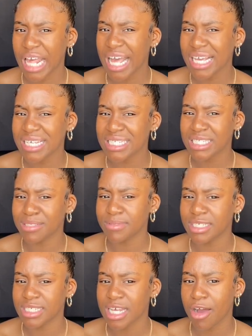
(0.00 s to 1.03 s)
guess it's
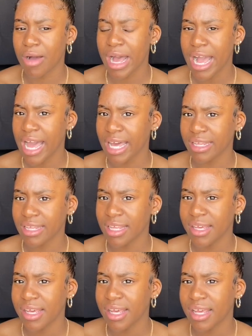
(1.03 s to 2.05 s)
because how I act.
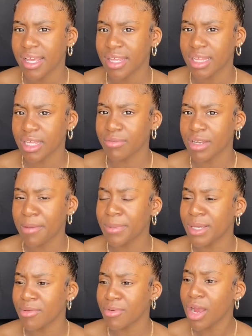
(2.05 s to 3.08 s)
And like when I be
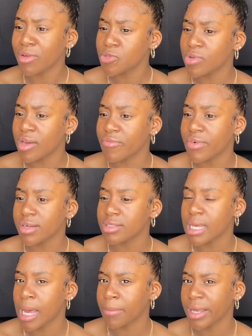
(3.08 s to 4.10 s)
around you at first,
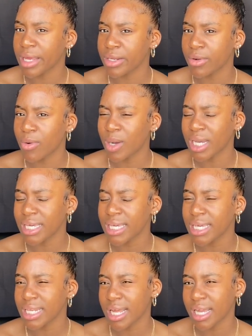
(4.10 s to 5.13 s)
I'm kind of
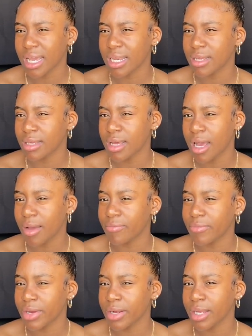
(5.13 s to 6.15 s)
quiet and I'm
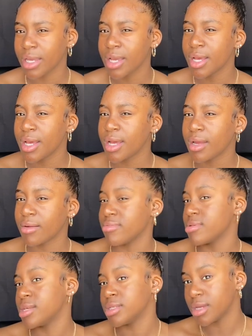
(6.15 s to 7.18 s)
very
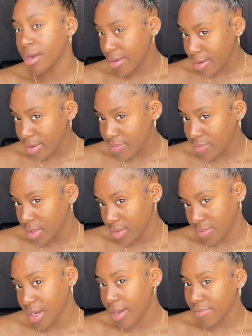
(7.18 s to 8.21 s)
reserved
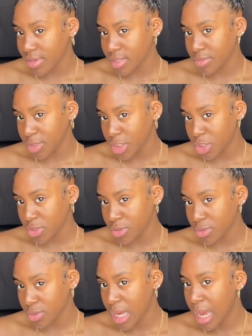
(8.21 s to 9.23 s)
when I first meet
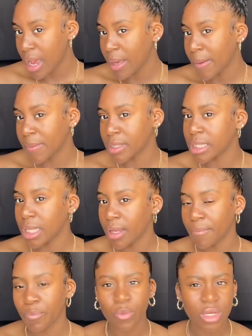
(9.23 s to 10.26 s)
you. But
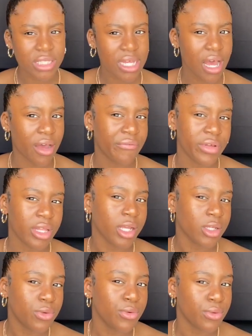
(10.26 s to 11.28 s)
then once I feel like
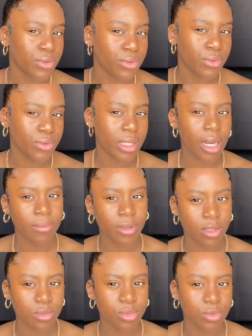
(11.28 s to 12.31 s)
you cool and I'm
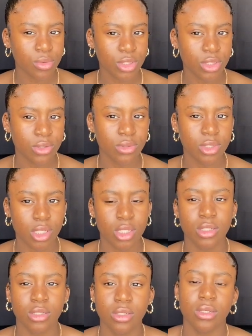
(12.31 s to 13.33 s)
comfortable with you,
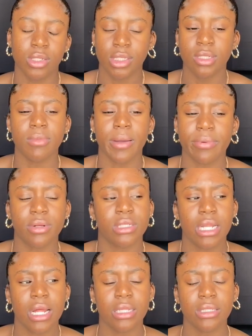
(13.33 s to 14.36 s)
then you'll see my
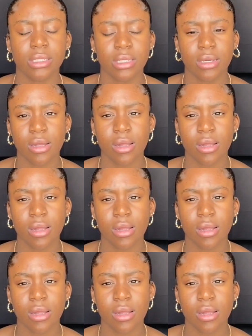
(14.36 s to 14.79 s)
personality.